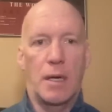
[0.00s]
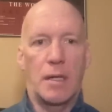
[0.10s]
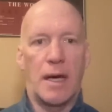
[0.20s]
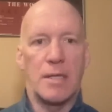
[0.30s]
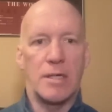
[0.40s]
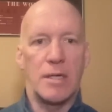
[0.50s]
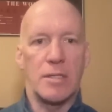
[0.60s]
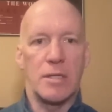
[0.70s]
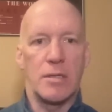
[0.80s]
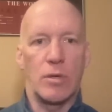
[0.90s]
last
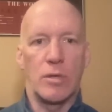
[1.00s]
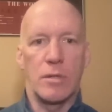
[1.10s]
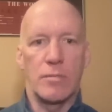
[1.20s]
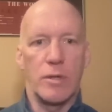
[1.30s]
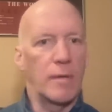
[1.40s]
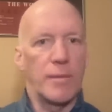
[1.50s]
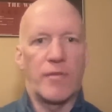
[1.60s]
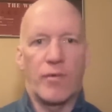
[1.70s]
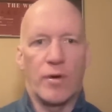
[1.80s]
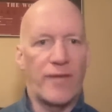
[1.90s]
season, he told him, you're going to make
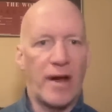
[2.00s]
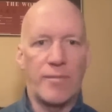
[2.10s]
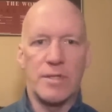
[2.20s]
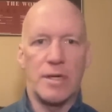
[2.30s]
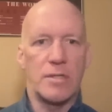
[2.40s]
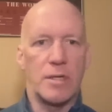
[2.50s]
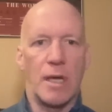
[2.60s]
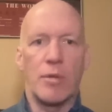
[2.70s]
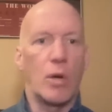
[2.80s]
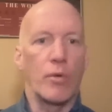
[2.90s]
four or five mistakes a
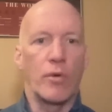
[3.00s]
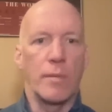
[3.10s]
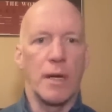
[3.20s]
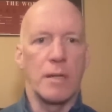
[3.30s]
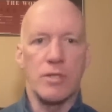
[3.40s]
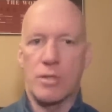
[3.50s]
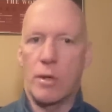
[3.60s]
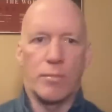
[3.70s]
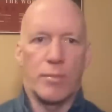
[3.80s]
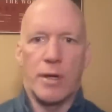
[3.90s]
game. Don't worry about it. Just go
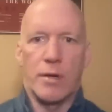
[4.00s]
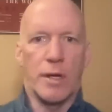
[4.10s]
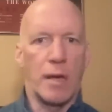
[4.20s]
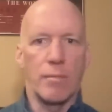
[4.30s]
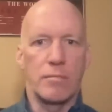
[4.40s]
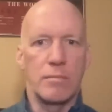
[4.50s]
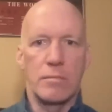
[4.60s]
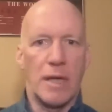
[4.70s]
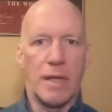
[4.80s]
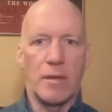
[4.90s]
out and play your game.
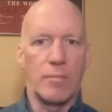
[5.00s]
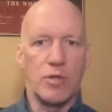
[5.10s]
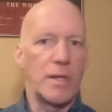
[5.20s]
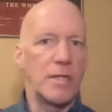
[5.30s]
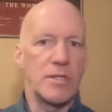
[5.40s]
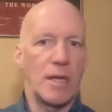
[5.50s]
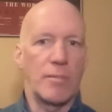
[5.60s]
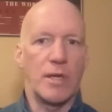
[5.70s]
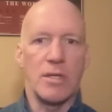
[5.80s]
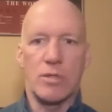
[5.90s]
And I'm sure that's the same
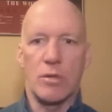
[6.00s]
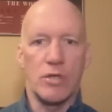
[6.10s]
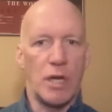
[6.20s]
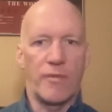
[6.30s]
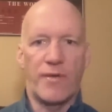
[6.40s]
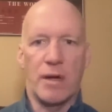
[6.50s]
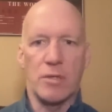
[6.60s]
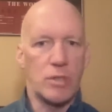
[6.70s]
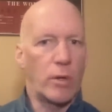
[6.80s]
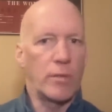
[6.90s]
thing he's told Sean Farrell.
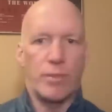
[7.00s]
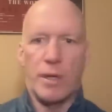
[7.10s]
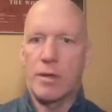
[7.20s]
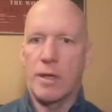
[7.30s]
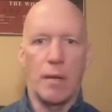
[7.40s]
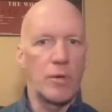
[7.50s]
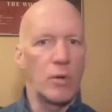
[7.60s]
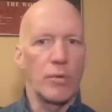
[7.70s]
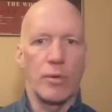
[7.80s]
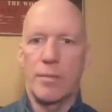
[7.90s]
Just go out and play your game.
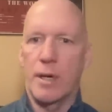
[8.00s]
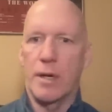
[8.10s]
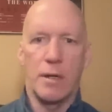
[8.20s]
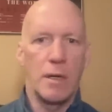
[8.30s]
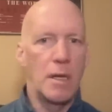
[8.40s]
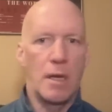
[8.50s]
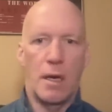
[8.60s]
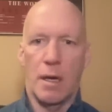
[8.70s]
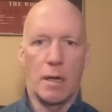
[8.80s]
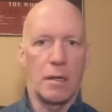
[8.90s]
Don't worry about it.
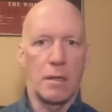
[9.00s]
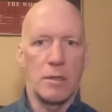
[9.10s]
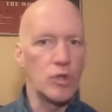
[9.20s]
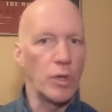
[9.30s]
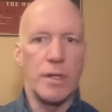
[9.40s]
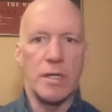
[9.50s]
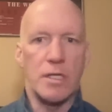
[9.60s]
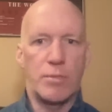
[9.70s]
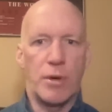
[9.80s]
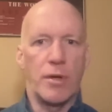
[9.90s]
Enjoy the
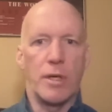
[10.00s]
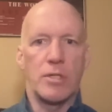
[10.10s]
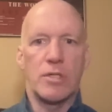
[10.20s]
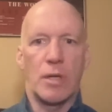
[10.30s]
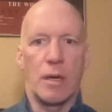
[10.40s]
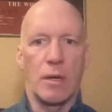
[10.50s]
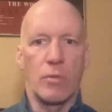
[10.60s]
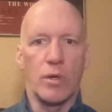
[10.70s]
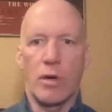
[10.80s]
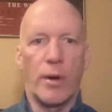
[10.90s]
experience.
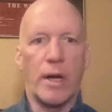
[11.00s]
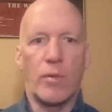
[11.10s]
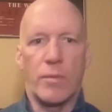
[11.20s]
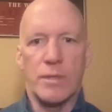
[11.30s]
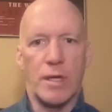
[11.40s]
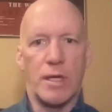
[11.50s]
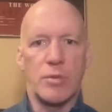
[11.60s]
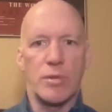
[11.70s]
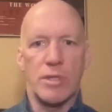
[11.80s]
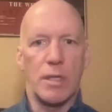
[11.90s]
We'll correct what mistakes
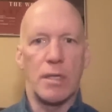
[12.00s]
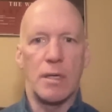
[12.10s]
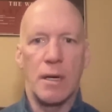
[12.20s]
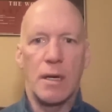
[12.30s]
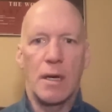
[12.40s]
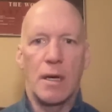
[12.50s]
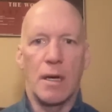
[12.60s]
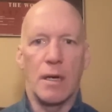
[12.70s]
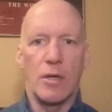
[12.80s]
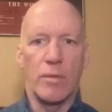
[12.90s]
we see
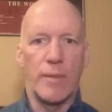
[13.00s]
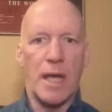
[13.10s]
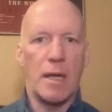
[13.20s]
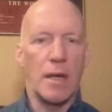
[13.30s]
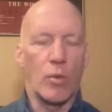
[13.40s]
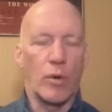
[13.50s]
you're making and